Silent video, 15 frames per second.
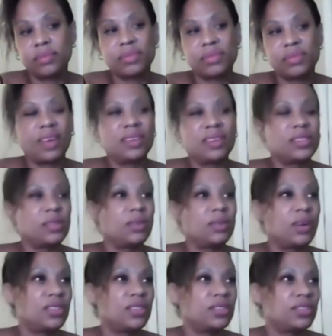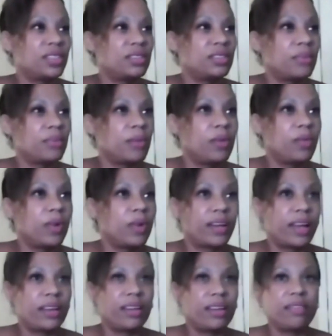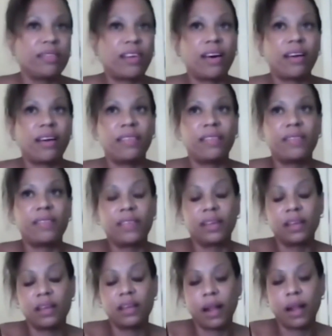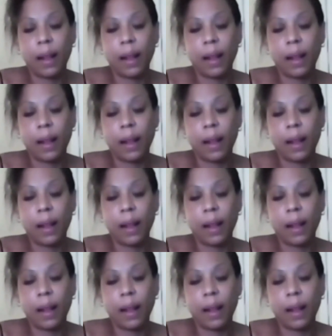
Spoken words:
Like 200, maybe 195.